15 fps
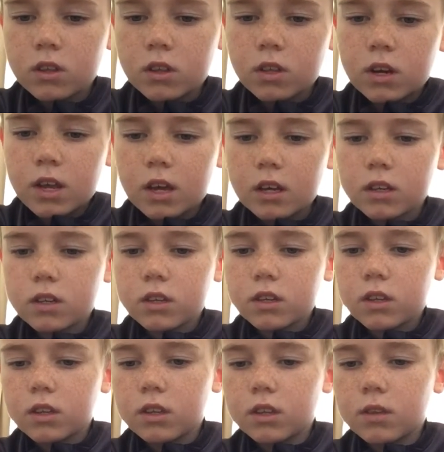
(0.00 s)
The next,
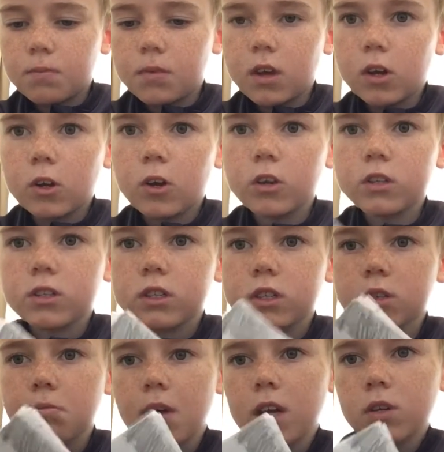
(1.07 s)
because the
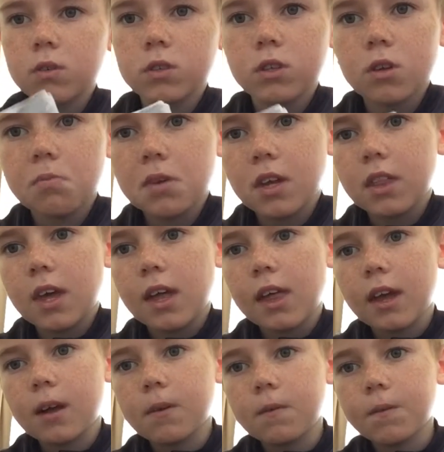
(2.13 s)
smash was so big, they
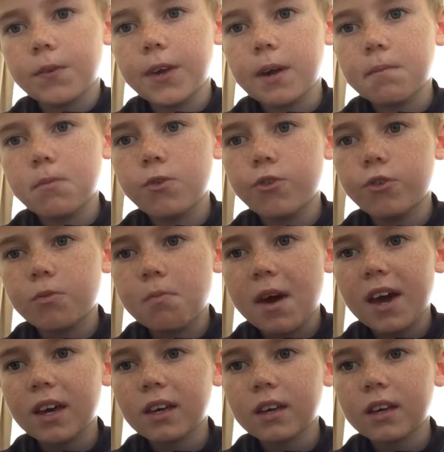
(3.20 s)
like get moved back.